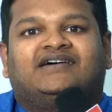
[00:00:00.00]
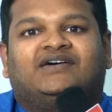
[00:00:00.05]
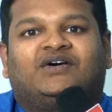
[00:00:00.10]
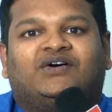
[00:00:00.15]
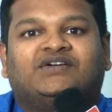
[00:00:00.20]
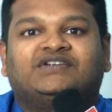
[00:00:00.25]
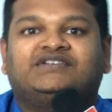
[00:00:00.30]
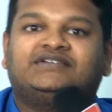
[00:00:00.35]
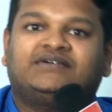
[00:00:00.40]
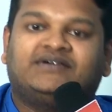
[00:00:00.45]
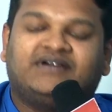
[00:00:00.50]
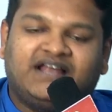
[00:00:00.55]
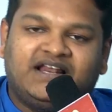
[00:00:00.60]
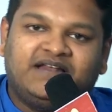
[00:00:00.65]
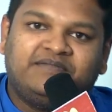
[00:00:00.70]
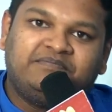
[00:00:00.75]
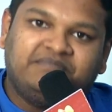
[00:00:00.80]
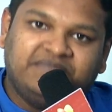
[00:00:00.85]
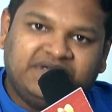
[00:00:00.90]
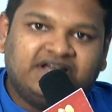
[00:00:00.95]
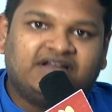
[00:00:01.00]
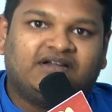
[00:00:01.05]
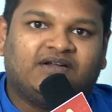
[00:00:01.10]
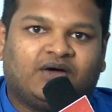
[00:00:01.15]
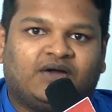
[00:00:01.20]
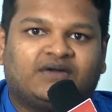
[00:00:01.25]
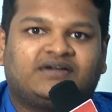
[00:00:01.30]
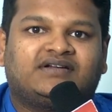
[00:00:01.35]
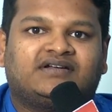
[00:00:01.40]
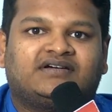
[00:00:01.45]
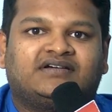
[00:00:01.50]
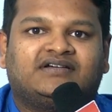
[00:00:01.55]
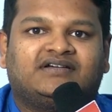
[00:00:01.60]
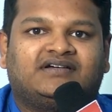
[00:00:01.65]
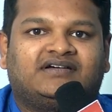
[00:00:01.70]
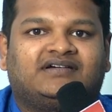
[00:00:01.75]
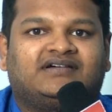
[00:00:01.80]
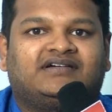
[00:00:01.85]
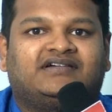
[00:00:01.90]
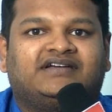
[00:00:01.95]
also helped me a lot
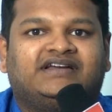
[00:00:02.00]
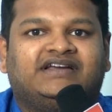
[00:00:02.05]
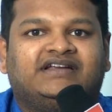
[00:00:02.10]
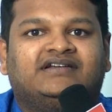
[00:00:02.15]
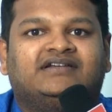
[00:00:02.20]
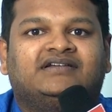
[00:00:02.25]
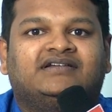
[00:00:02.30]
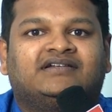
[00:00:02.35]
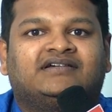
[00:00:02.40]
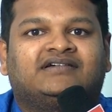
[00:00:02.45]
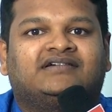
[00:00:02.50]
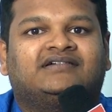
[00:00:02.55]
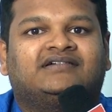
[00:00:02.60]
in